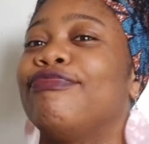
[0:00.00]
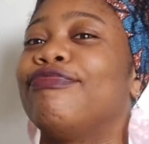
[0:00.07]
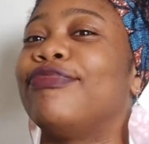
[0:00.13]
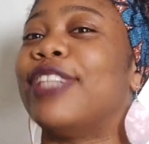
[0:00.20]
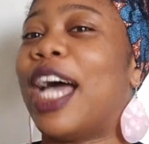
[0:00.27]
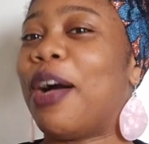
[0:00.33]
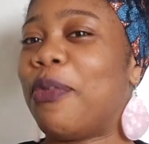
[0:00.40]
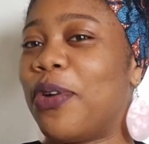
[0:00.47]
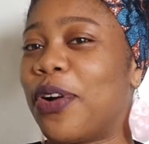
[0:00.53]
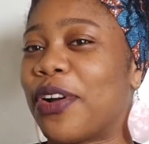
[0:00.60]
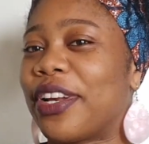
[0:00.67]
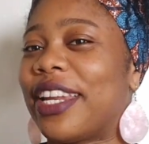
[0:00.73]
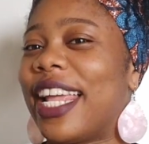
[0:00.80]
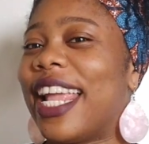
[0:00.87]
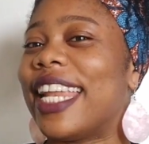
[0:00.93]
That
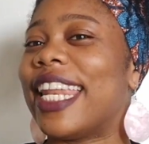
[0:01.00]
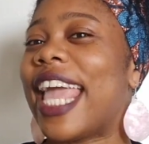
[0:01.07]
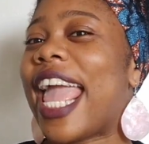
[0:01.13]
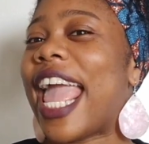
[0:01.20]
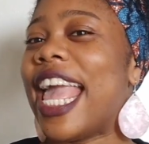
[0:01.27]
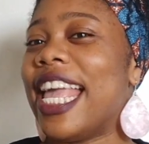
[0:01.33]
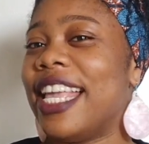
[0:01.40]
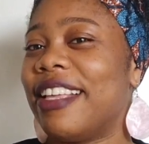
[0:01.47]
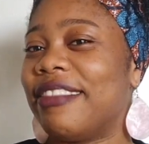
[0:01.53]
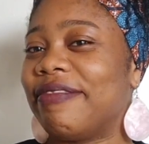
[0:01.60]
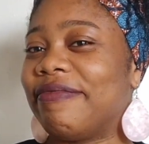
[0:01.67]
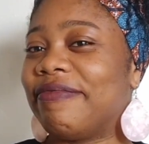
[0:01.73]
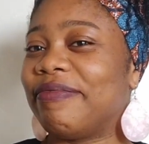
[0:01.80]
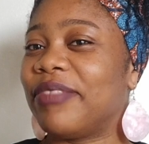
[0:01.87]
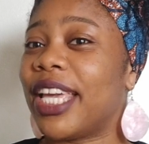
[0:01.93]
word and A
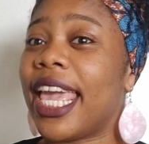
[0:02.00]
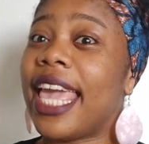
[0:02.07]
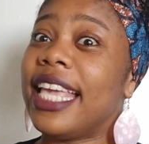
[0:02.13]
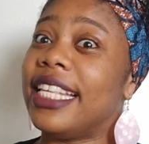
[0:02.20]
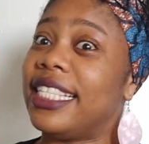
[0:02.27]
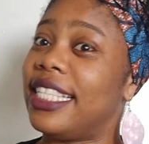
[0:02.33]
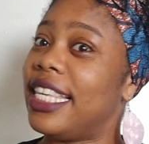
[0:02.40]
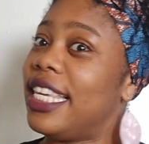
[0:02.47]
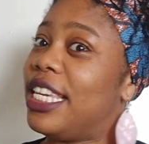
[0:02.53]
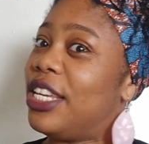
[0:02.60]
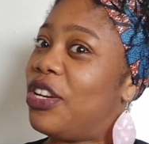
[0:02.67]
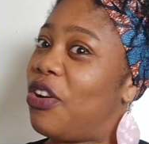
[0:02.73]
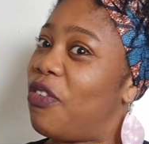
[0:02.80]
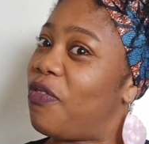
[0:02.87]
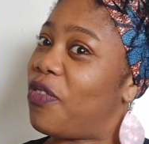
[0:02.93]
is E.
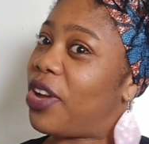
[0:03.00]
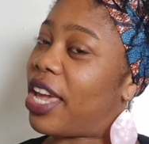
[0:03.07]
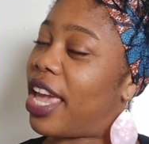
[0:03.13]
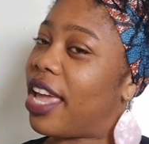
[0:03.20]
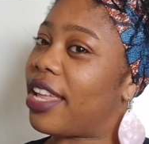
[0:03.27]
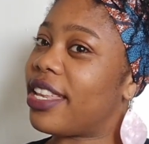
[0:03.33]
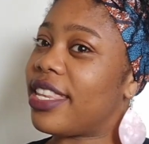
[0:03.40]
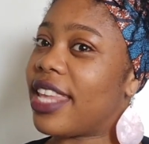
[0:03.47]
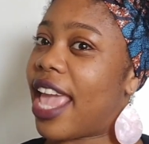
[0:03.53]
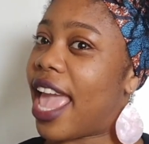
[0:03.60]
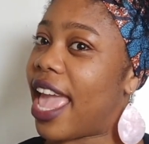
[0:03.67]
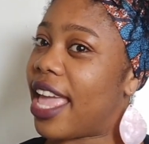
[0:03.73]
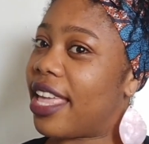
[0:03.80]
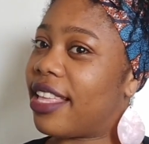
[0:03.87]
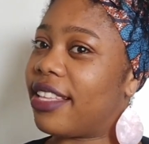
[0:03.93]
Don't forget.
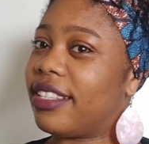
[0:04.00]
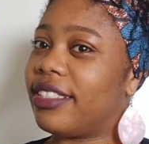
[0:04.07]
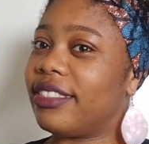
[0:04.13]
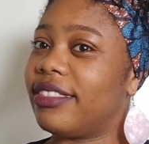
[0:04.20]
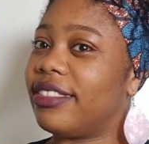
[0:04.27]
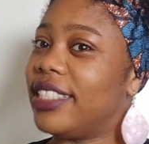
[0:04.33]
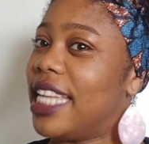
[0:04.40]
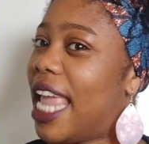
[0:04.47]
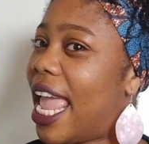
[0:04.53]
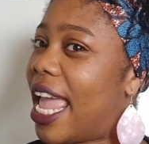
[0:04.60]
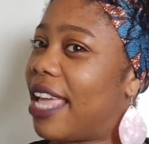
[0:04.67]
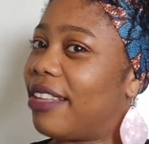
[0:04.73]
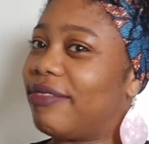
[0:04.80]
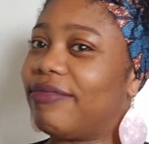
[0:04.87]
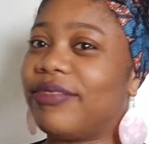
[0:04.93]
Nye,
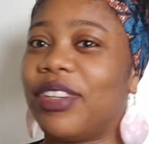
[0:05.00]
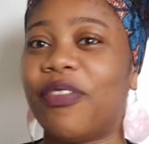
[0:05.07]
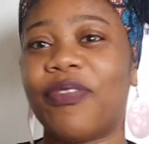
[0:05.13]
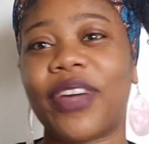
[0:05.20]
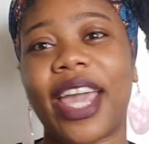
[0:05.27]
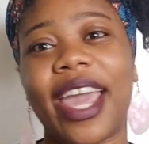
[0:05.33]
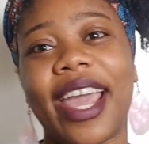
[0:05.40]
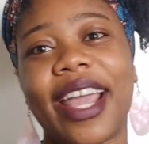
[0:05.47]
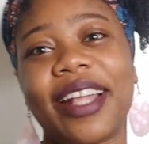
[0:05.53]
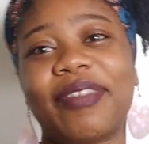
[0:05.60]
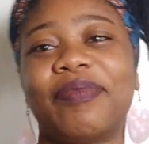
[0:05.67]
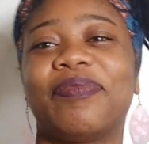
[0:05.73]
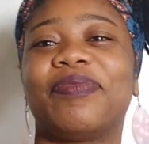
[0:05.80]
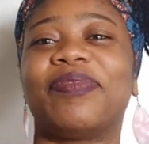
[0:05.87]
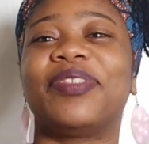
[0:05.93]
nye. Don't forget.
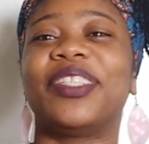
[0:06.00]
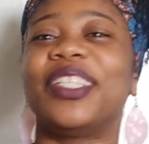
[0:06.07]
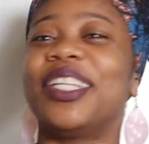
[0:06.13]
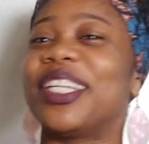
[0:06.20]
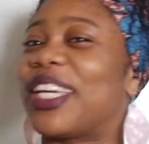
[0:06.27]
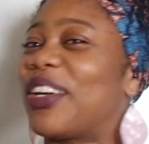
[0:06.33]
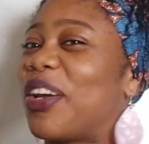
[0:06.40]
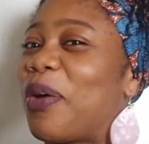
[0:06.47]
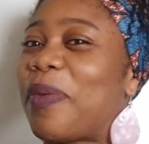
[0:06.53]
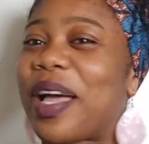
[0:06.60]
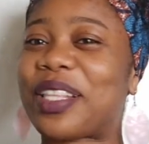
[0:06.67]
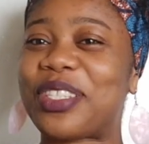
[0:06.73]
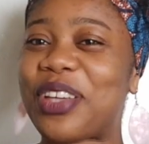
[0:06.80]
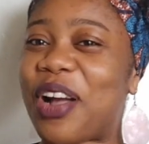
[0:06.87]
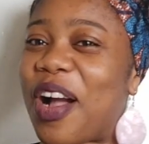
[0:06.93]
Go
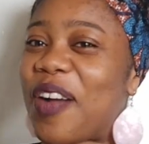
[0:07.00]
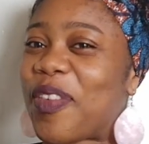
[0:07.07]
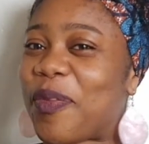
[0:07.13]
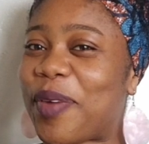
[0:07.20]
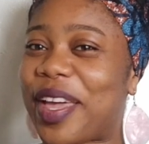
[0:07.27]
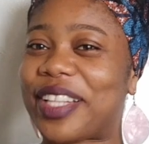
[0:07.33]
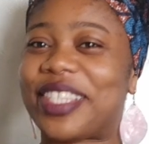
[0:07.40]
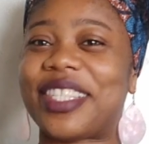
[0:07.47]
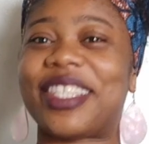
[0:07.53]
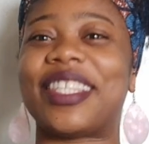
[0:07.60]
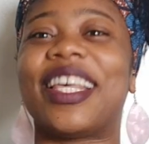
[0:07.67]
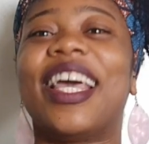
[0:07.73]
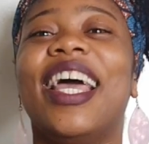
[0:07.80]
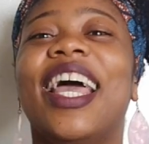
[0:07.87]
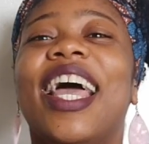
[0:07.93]
back to your alphabets.
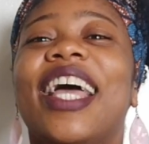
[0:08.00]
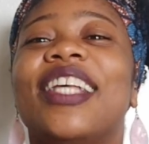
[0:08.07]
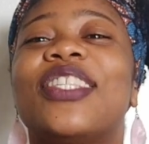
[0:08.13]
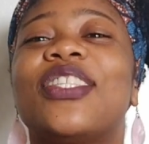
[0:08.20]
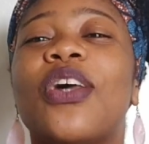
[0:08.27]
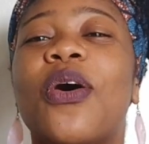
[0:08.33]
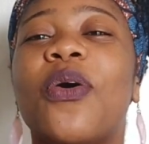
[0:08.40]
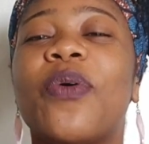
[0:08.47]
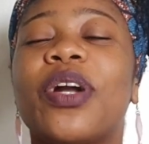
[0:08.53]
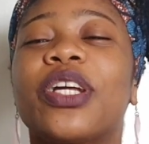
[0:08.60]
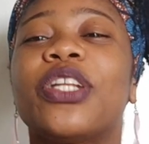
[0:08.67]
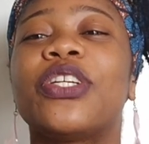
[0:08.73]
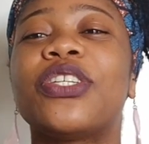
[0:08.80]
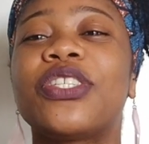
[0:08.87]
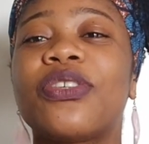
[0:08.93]
So we're going
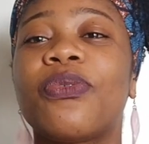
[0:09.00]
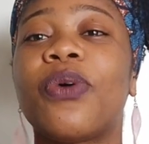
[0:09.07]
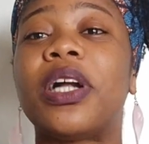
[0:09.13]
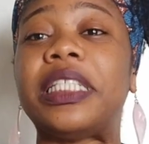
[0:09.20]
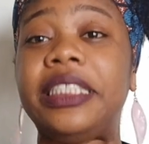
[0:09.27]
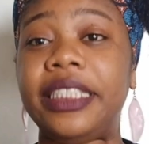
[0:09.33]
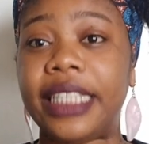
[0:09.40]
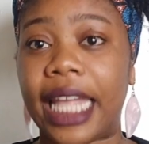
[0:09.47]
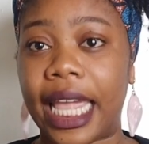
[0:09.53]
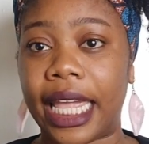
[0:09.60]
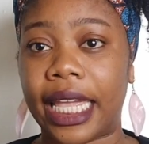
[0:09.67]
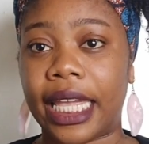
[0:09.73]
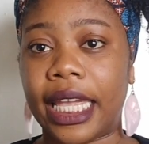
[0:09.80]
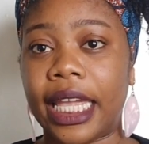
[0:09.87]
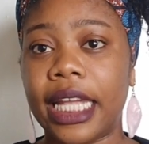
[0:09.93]
to use the word nye.
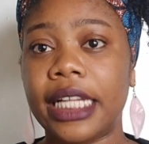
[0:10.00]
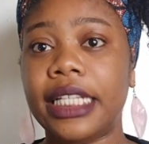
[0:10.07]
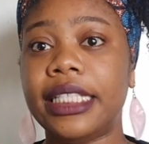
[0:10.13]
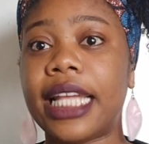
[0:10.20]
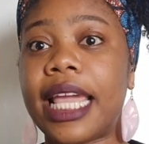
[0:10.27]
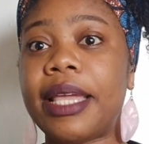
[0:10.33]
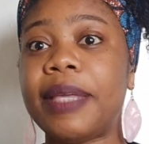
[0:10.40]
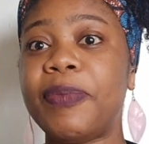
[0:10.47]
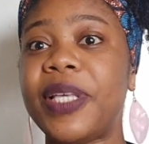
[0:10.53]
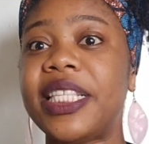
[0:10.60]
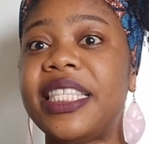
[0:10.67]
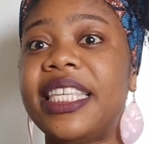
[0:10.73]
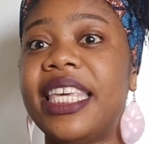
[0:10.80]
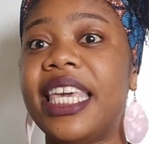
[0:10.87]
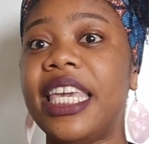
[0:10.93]
Nye means
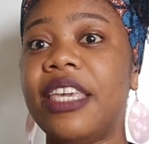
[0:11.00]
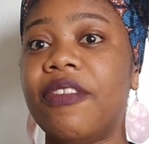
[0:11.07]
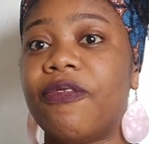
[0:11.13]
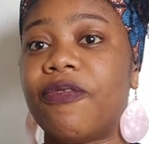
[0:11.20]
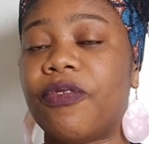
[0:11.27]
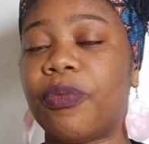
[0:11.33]
give.